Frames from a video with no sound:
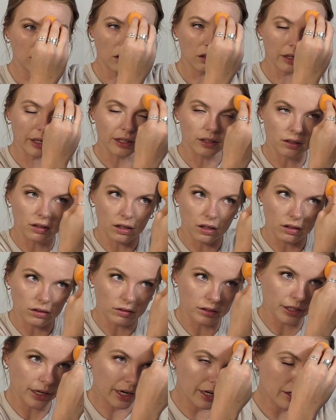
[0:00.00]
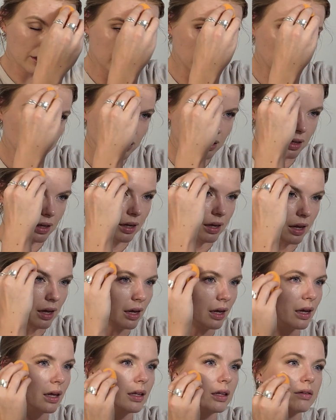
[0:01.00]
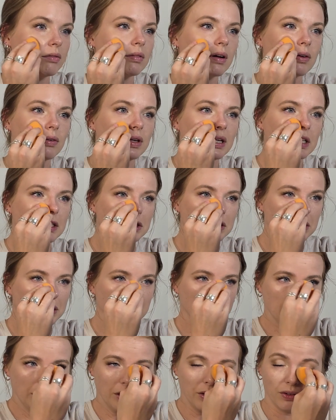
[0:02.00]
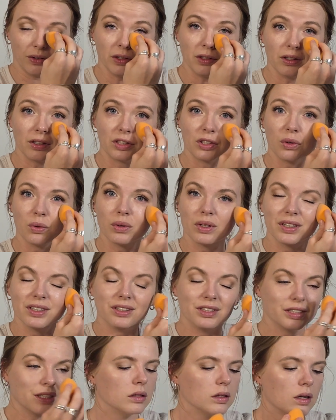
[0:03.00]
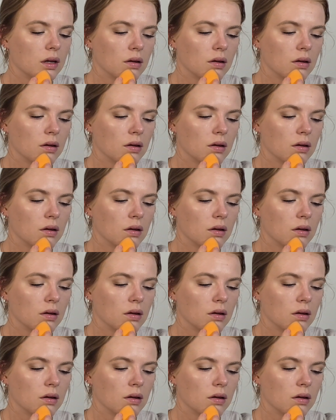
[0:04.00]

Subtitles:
lighter colored hair and the foundation, you know, it looked orange.